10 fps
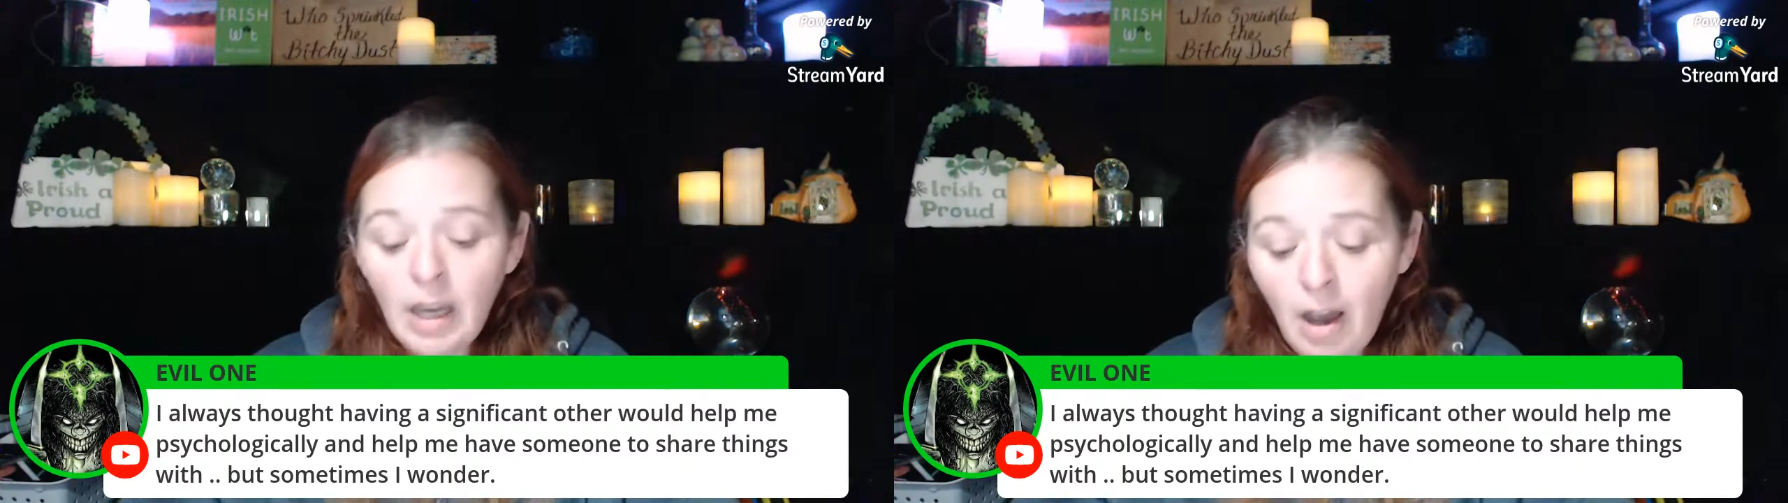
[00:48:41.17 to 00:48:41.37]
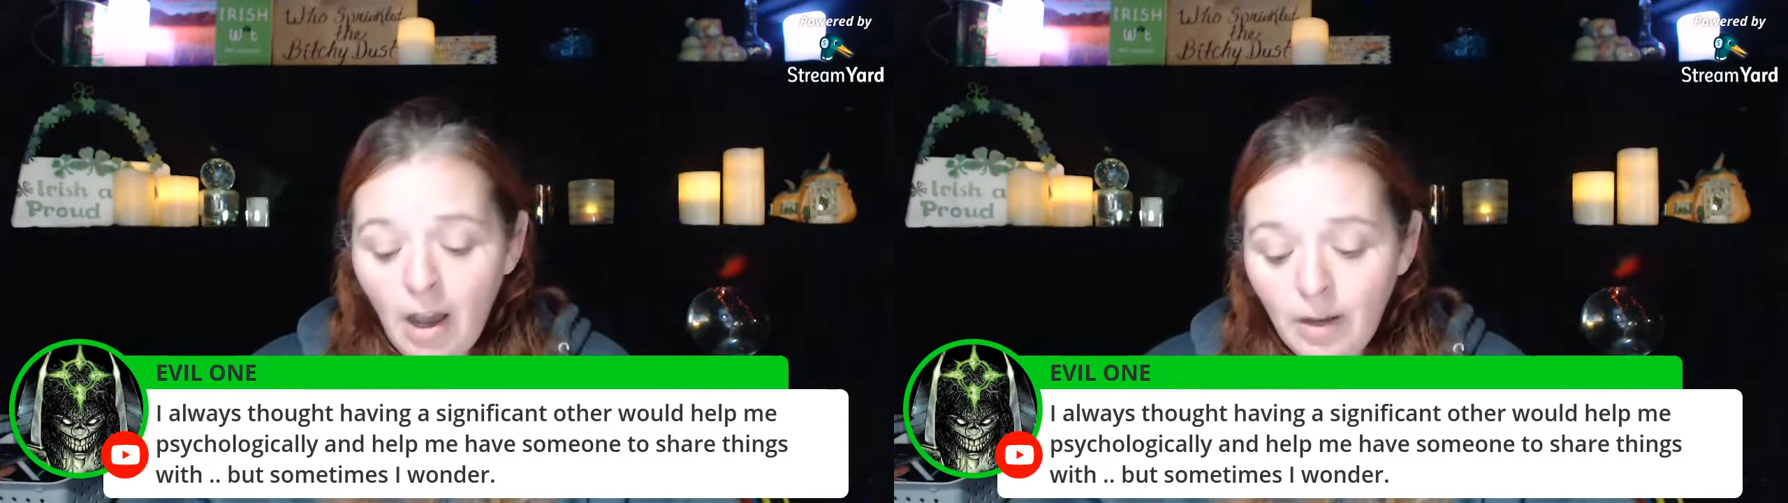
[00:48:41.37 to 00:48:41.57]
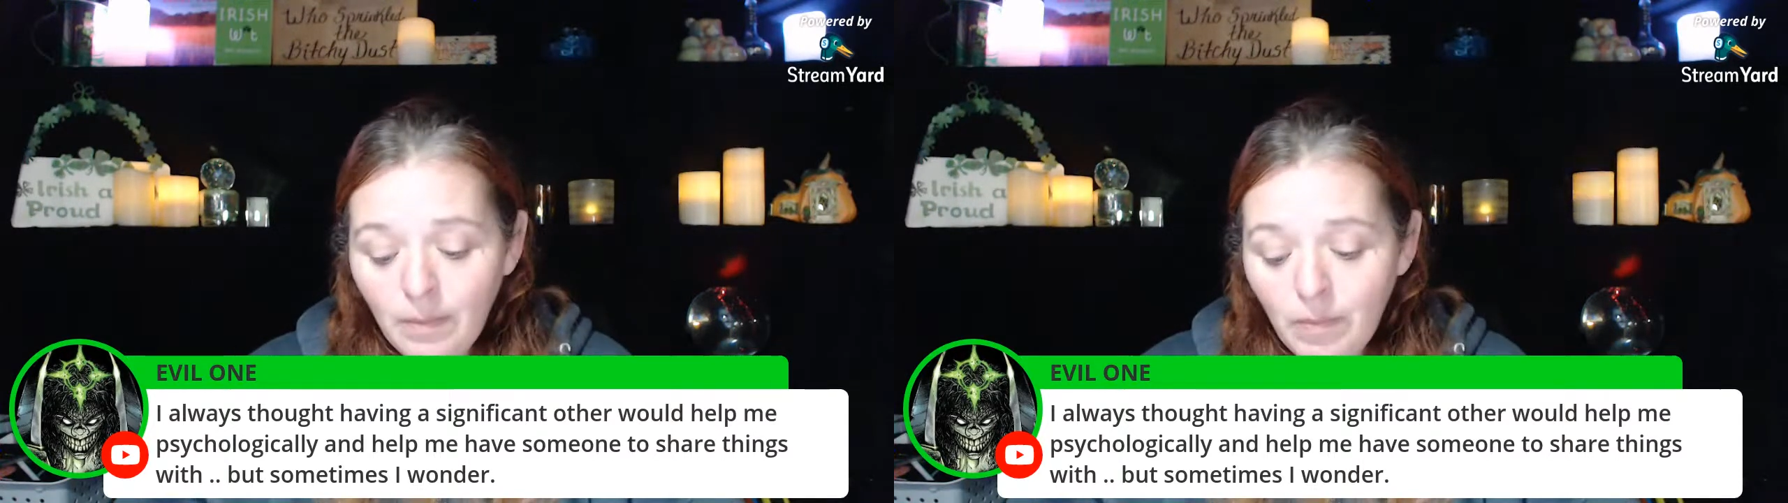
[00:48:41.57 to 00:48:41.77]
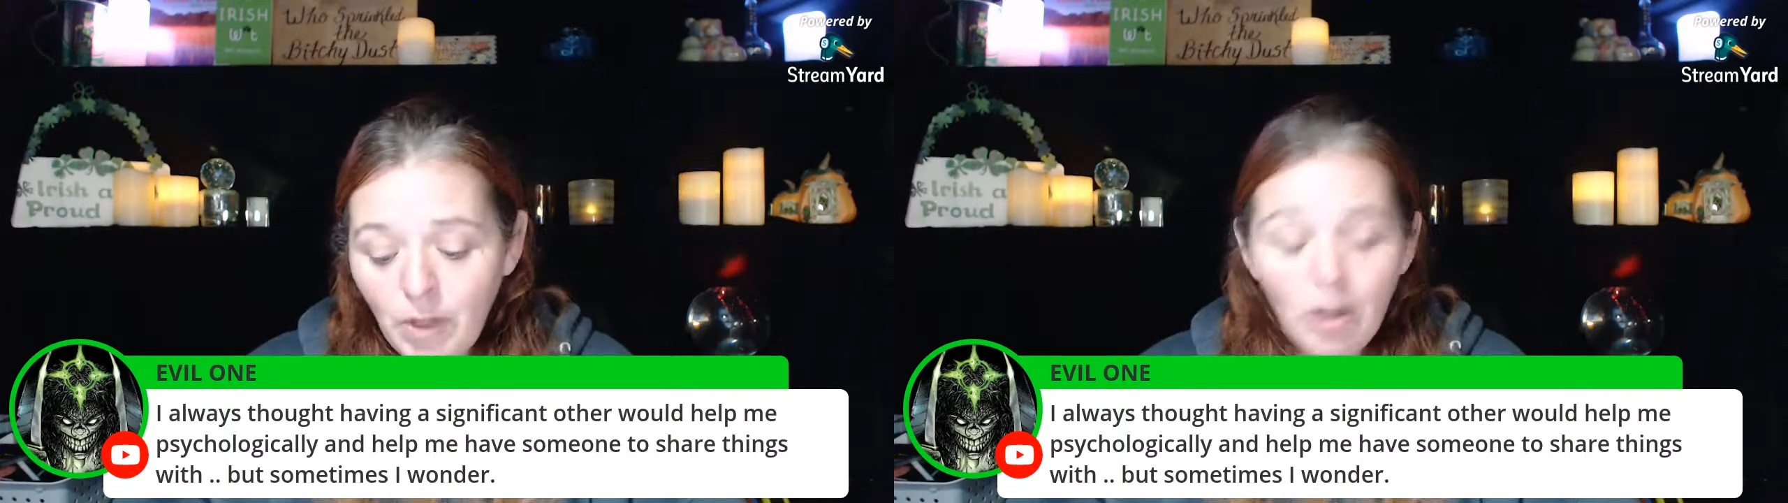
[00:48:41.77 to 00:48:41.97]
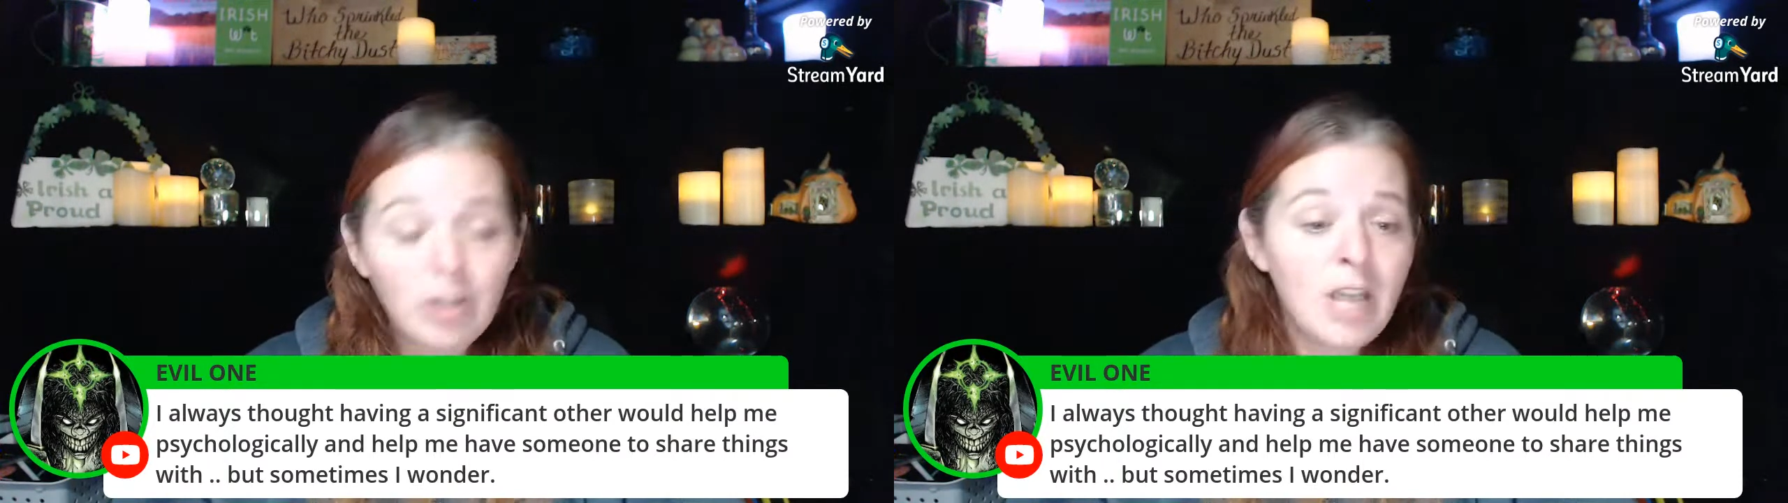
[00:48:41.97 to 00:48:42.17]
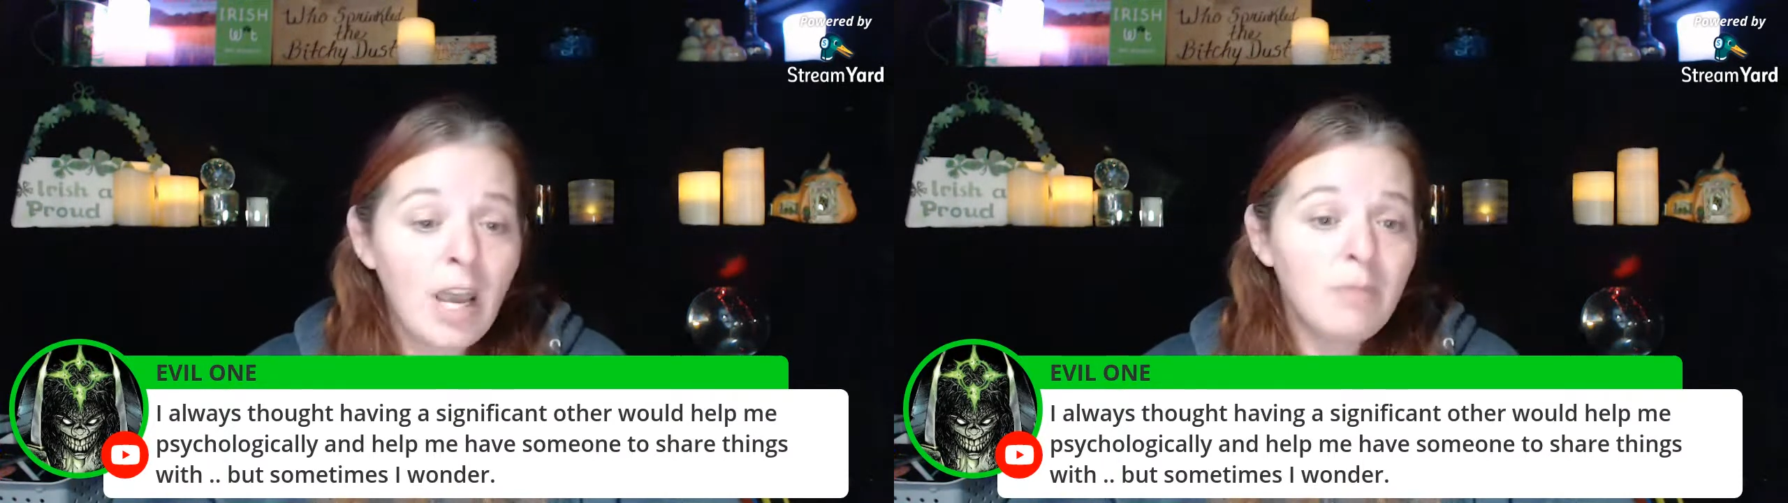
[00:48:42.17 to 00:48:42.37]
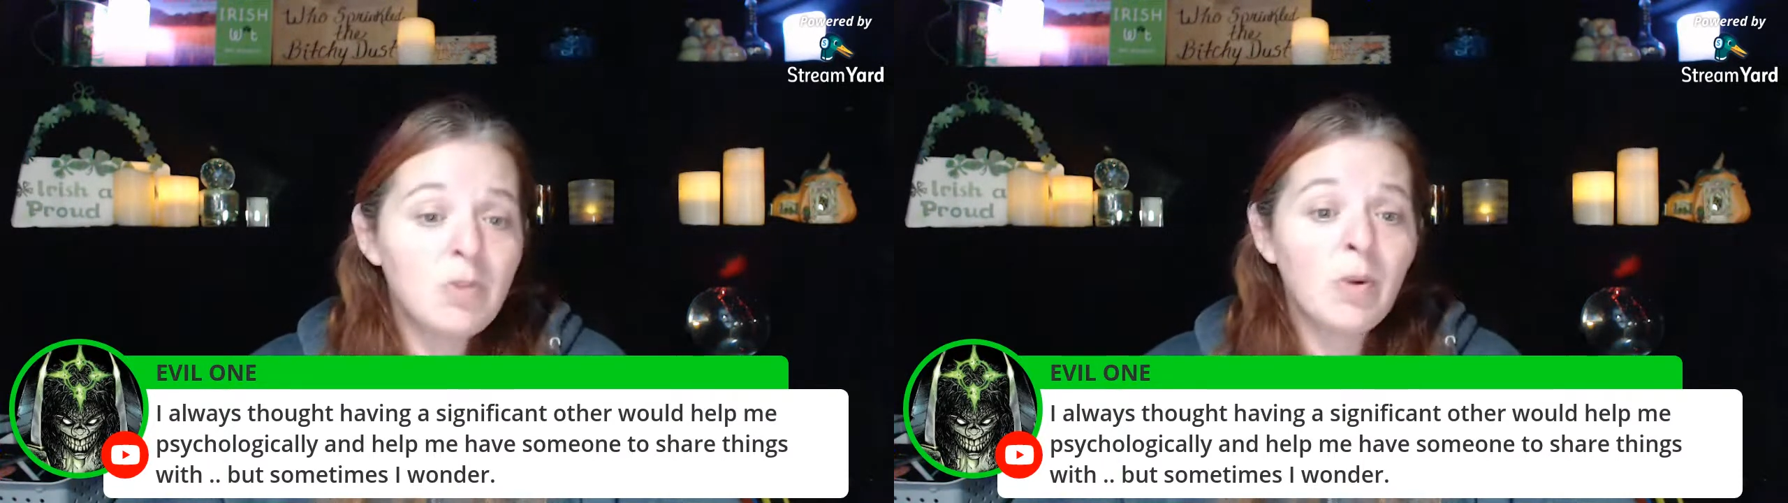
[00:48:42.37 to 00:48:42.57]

There are times